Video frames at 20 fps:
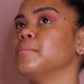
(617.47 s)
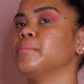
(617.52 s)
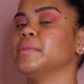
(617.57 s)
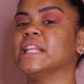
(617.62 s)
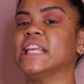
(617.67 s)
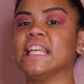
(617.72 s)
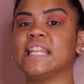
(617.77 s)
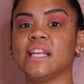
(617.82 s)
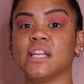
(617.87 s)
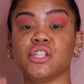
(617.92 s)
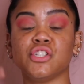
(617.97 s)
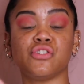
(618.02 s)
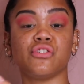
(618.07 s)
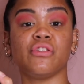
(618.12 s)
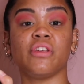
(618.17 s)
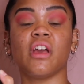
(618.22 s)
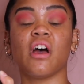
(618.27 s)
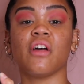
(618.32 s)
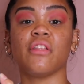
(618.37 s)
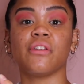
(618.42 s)
bleeding into
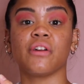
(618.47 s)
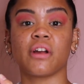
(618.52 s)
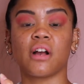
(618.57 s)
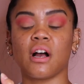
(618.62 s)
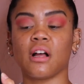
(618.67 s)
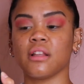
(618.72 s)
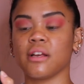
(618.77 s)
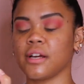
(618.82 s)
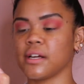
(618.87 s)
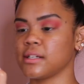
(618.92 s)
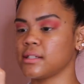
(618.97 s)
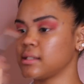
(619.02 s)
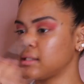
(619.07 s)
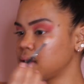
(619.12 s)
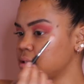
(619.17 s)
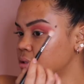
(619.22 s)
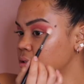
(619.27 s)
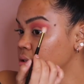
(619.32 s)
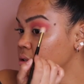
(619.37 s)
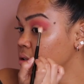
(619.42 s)
the other colors.